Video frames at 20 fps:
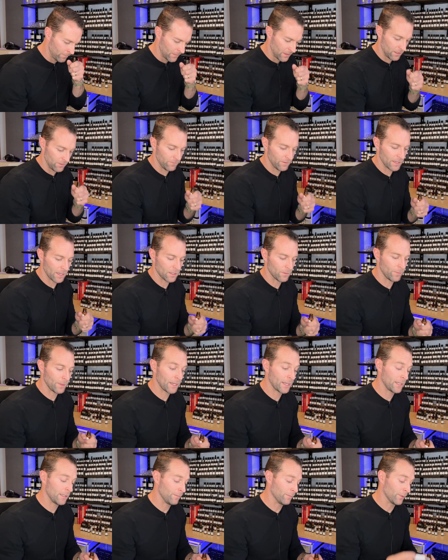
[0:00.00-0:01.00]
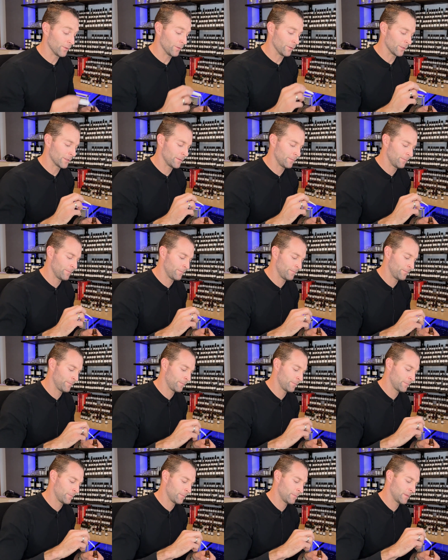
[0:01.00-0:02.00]
You've got to buy in bulk.
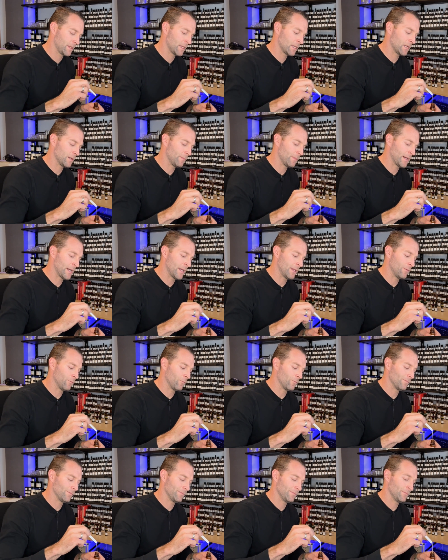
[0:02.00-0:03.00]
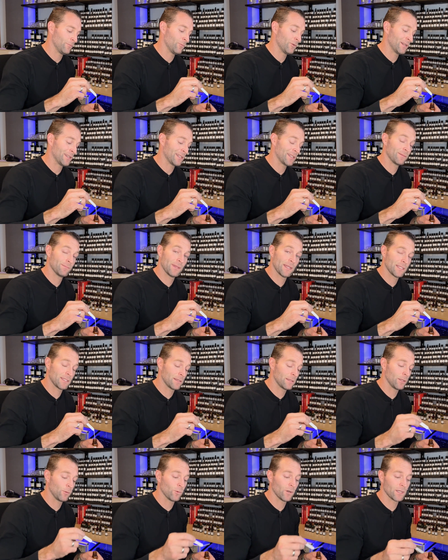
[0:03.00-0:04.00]
Got to buy in
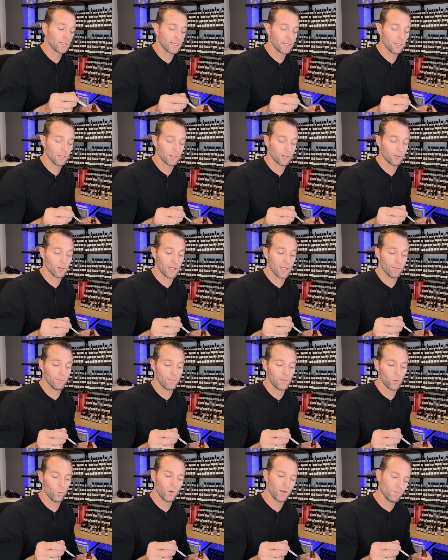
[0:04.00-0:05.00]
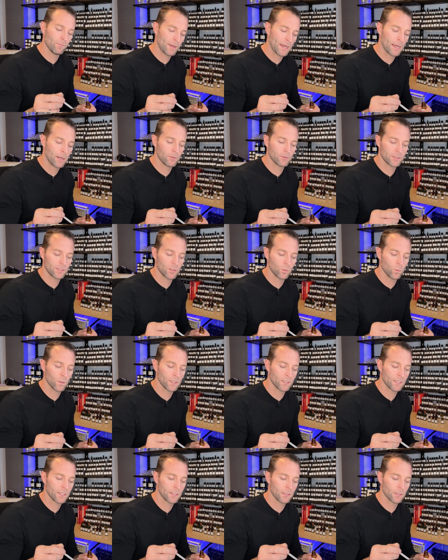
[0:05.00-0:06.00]
basically 1 kilogram, 1 pound to
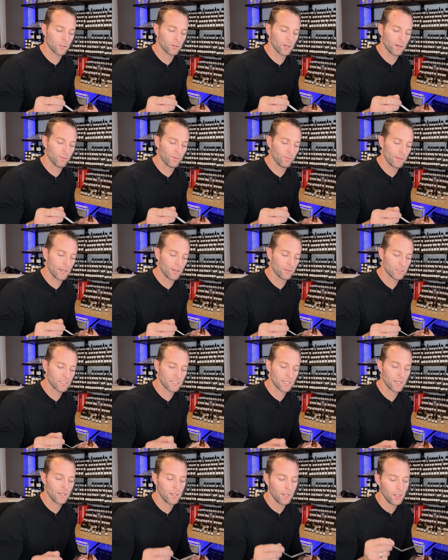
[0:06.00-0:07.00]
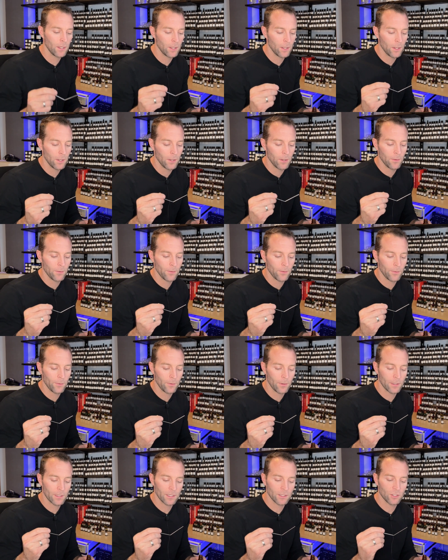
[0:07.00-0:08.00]
1 kilogram amounts.
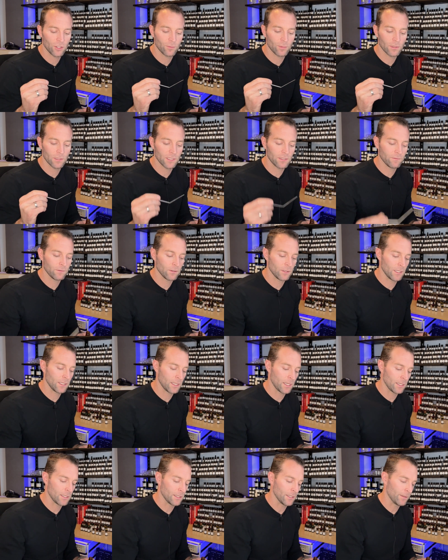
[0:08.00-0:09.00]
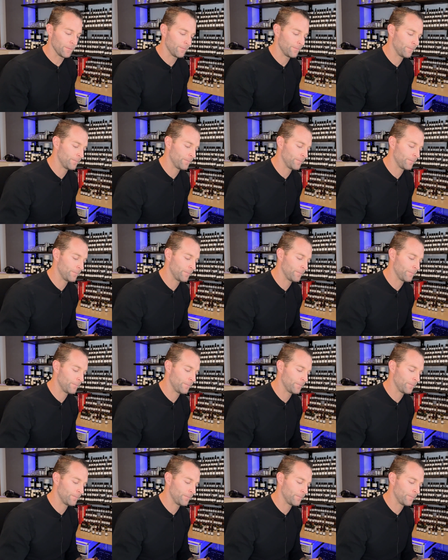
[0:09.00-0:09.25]
And I do believe you need to